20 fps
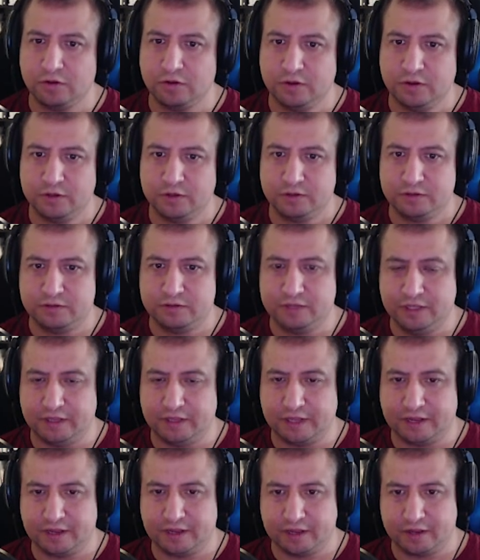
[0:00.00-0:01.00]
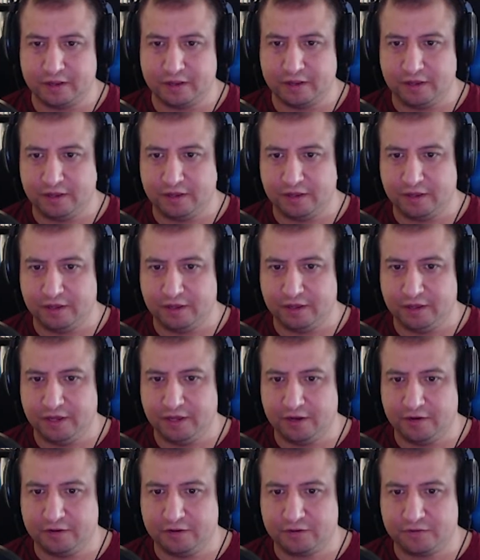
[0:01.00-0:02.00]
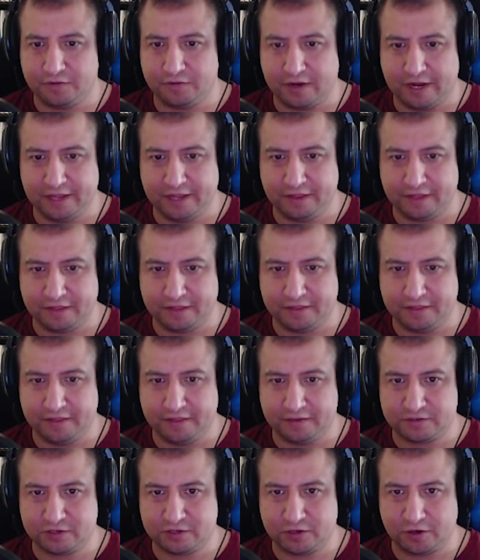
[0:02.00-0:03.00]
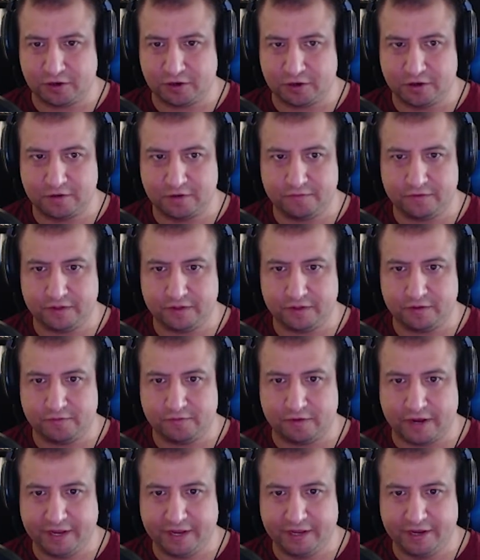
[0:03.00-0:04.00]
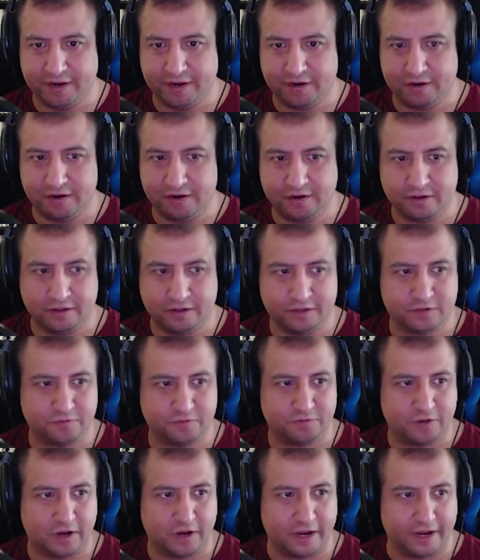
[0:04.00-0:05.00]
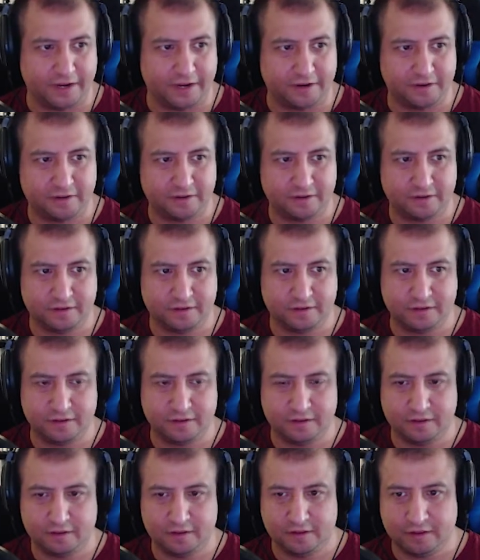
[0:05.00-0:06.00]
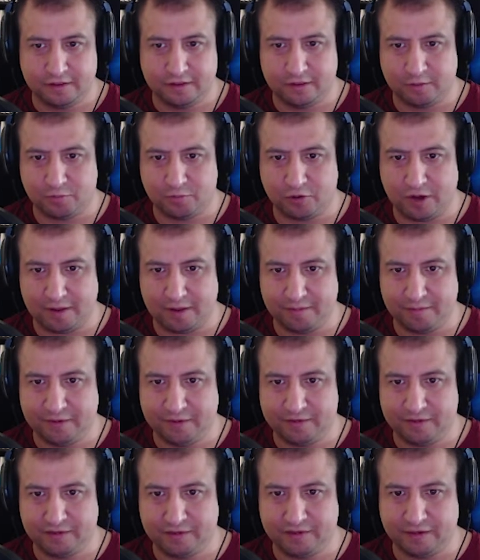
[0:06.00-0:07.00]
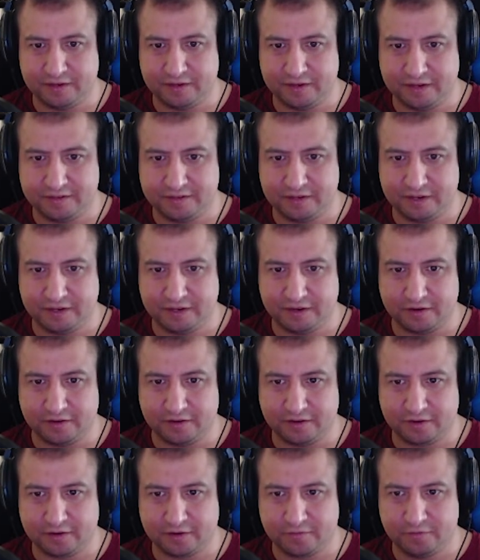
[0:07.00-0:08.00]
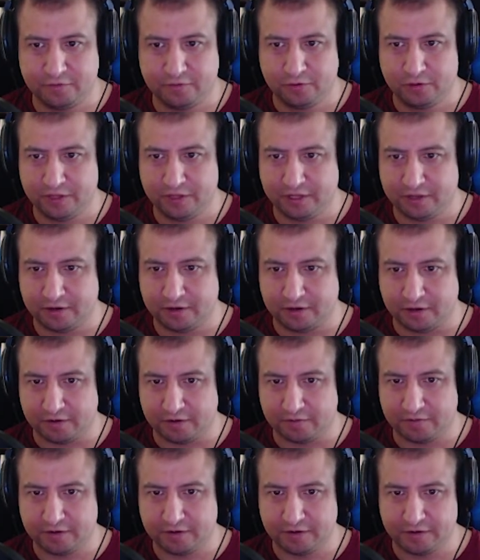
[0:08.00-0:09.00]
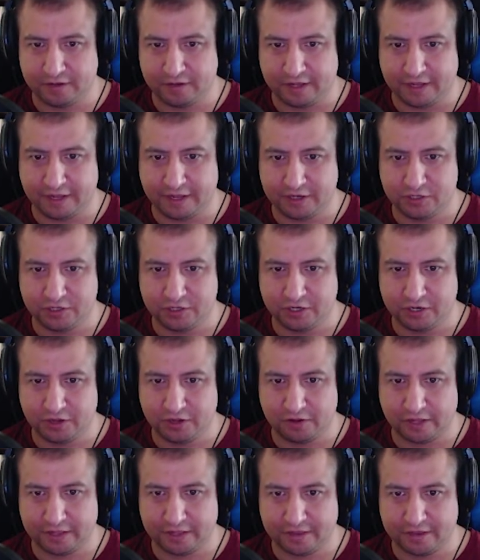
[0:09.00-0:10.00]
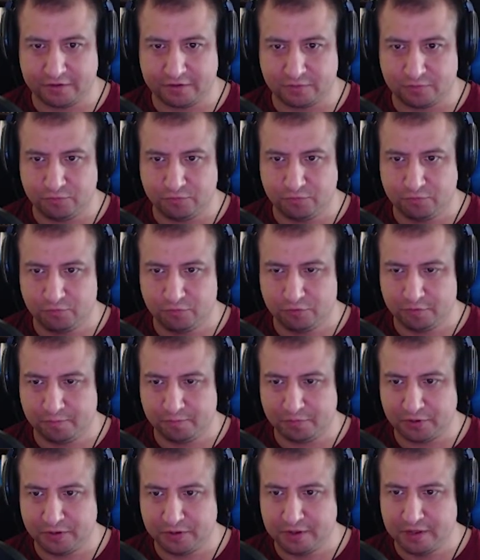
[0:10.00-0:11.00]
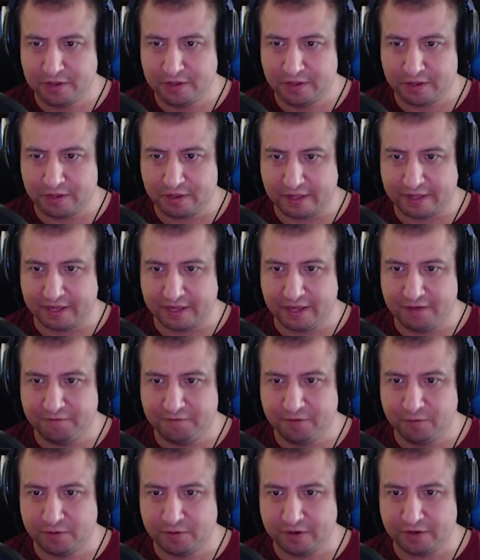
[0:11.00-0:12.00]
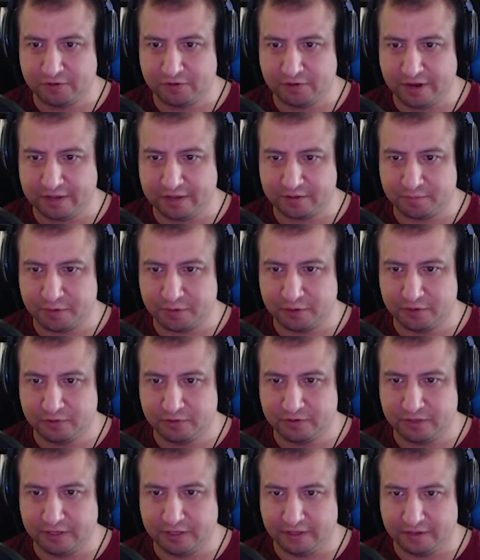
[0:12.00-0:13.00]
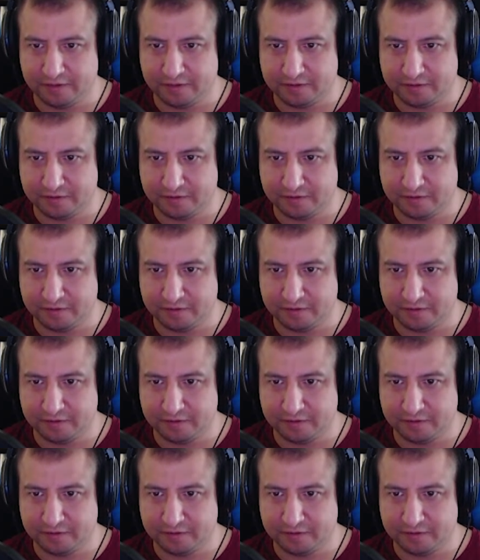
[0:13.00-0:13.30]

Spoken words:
See, like here is fine, like this curve right here is fine. The problem is it doesn't fully curve. Like it should go like this, whoop. Like if you were to transpose these,